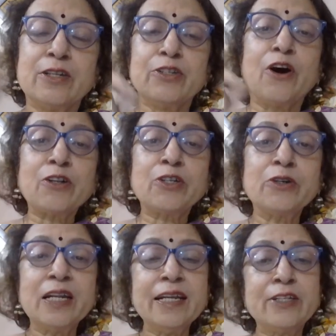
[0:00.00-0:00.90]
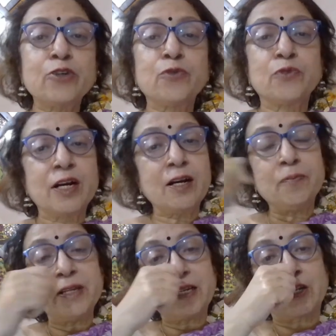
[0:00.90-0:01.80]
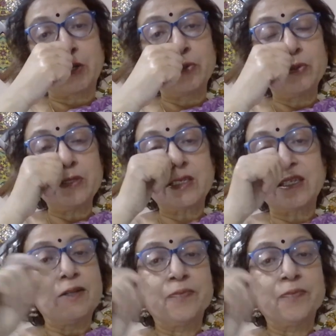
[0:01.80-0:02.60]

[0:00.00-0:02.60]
not only to verbal clues,